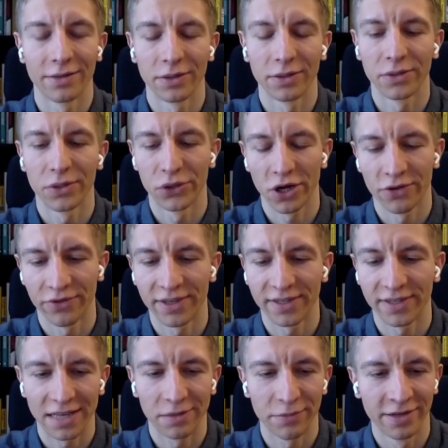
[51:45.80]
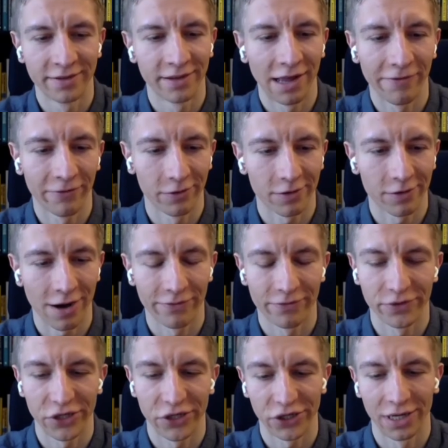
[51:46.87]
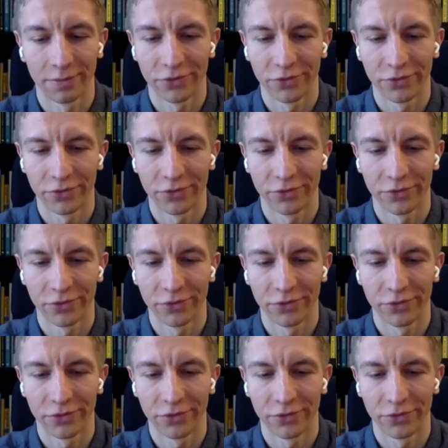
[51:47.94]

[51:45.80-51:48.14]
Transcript: So, John, this has been a delightful conversation.